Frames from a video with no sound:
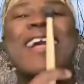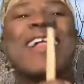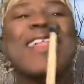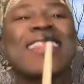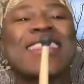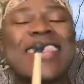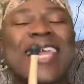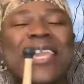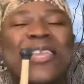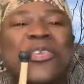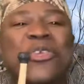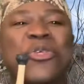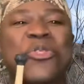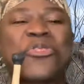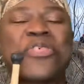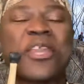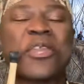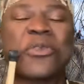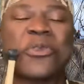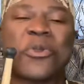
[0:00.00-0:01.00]

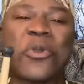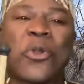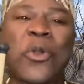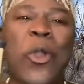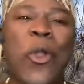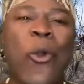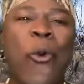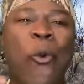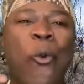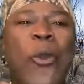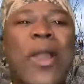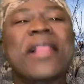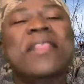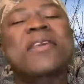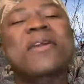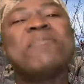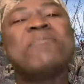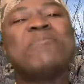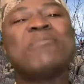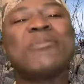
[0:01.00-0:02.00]
Thank you.
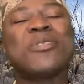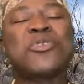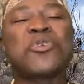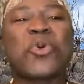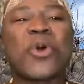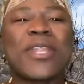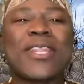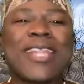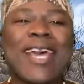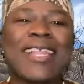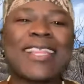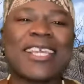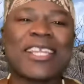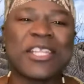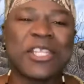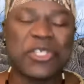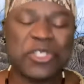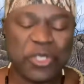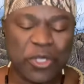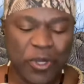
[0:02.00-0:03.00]
Welcome to another
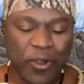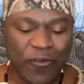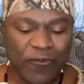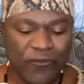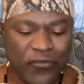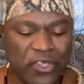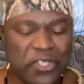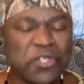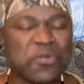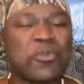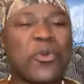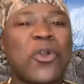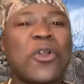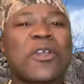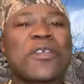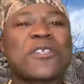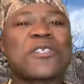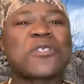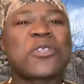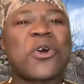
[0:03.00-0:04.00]
edition of
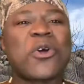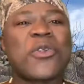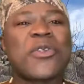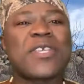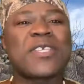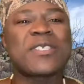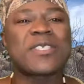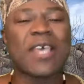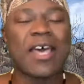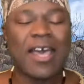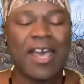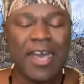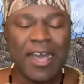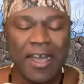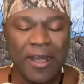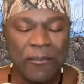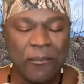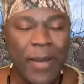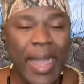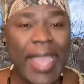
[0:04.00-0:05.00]
Fishmonger Stories.
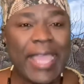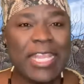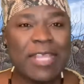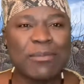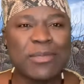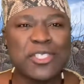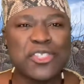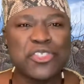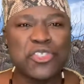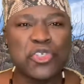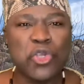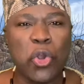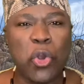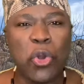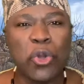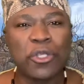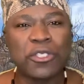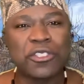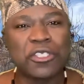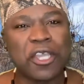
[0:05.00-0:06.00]
My name is
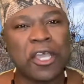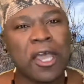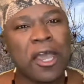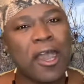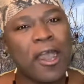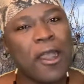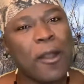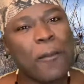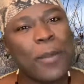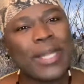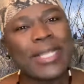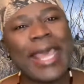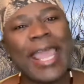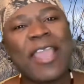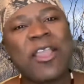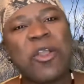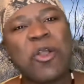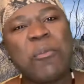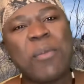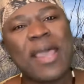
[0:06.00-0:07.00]
George, but I
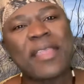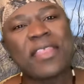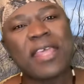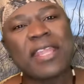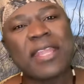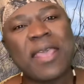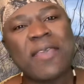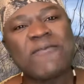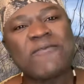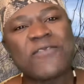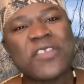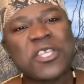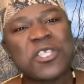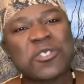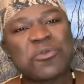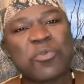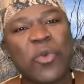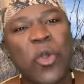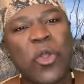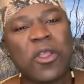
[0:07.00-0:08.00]
go by the name
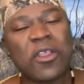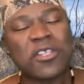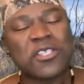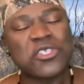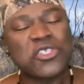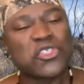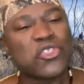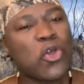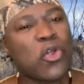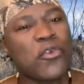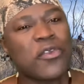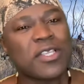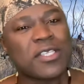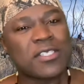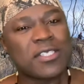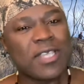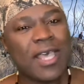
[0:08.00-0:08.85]
Fishmonger Stories.